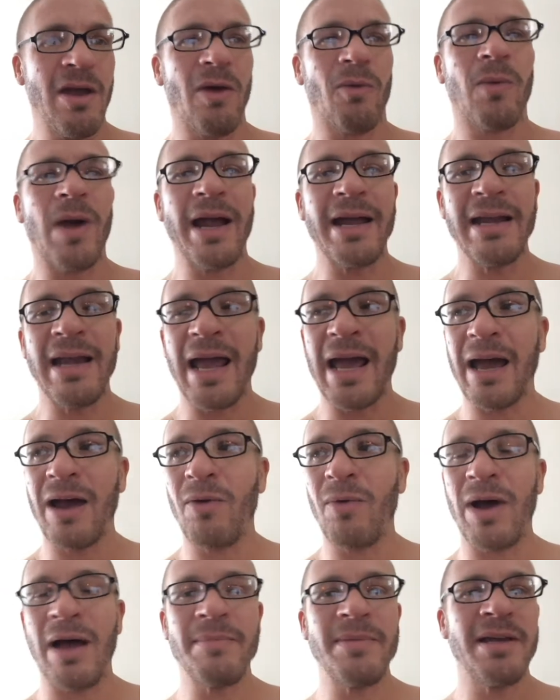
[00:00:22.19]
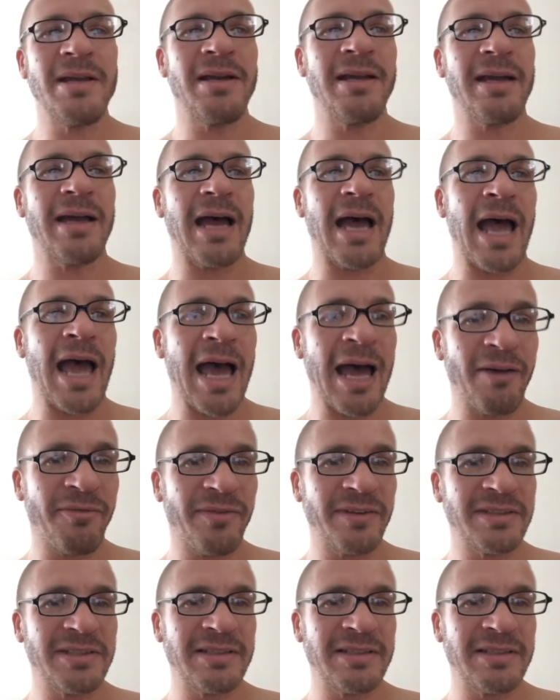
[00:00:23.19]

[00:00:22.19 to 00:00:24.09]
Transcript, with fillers: Right now, I'm eating a half a